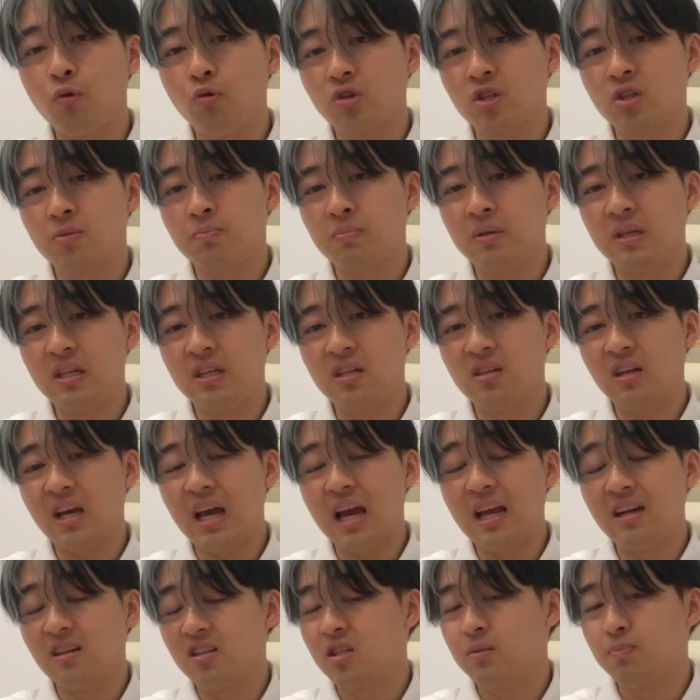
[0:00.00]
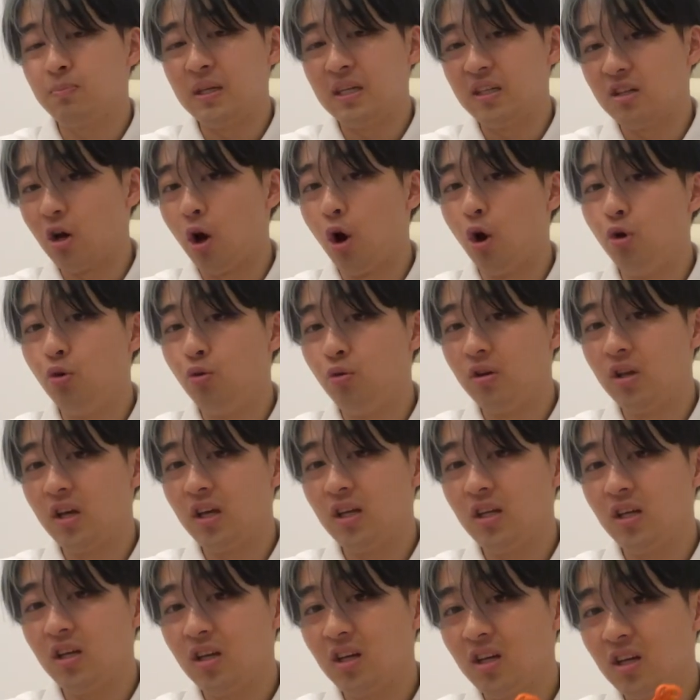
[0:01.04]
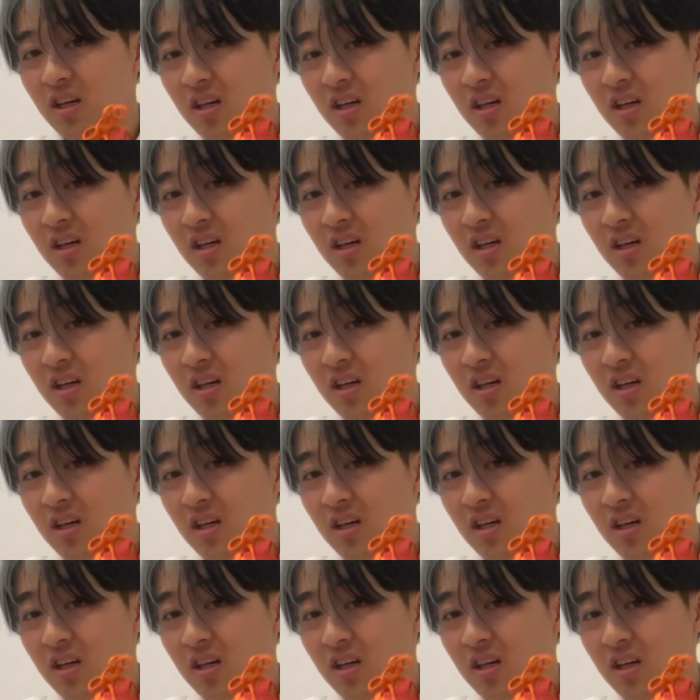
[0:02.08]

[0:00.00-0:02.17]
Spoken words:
speed and speed only.